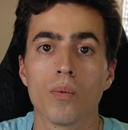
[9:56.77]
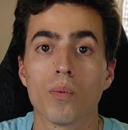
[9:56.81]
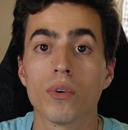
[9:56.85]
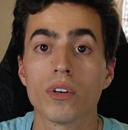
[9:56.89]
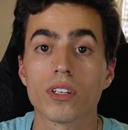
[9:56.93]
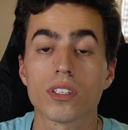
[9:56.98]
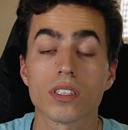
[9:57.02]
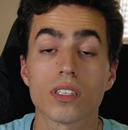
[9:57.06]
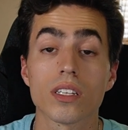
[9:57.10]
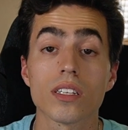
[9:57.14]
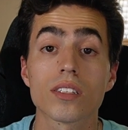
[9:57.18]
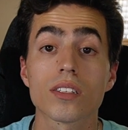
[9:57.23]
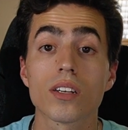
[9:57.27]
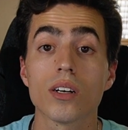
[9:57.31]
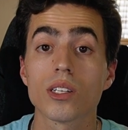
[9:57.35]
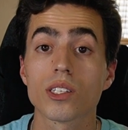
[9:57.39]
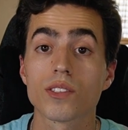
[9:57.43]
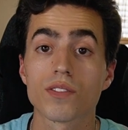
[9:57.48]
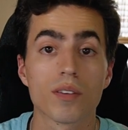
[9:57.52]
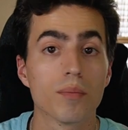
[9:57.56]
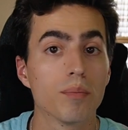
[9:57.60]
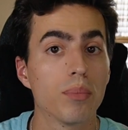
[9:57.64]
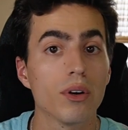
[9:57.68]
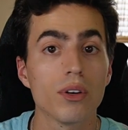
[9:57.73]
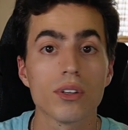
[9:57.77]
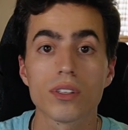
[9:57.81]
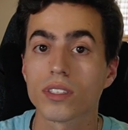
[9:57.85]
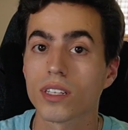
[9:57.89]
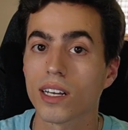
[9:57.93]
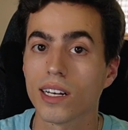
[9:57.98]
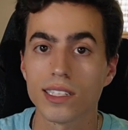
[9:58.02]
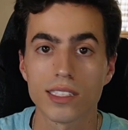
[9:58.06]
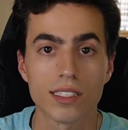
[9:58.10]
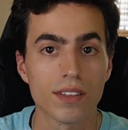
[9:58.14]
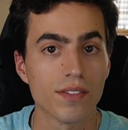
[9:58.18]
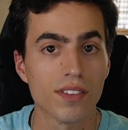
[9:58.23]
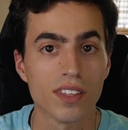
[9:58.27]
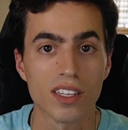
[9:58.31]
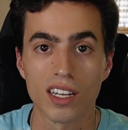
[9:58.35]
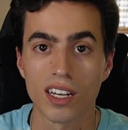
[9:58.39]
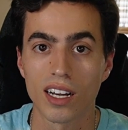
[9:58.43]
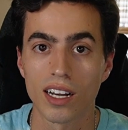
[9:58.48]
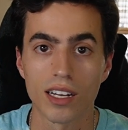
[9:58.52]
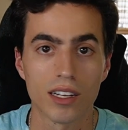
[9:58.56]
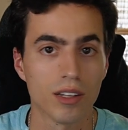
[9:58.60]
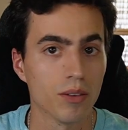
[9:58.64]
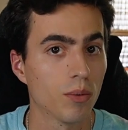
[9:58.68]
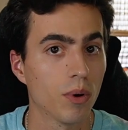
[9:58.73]
Which this goes for both sides of the
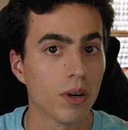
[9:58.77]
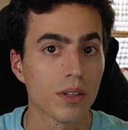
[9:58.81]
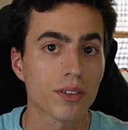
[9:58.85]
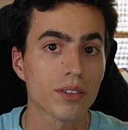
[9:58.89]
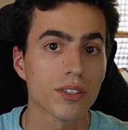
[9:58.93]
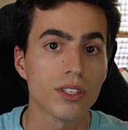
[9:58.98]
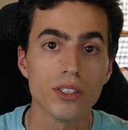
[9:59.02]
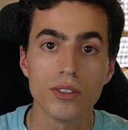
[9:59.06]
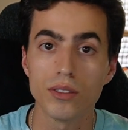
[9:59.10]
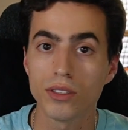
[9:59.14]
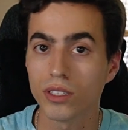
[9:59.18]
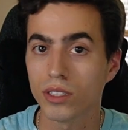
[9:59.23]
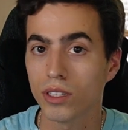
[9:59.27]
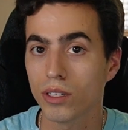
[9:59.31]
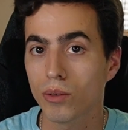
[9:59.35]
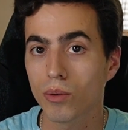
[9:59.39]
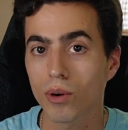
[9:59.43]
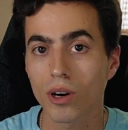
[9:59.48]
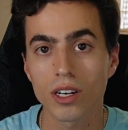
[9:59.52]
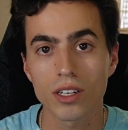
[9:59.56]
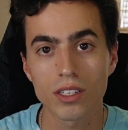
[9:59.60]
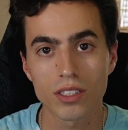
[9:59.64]
aisle. Whether you do or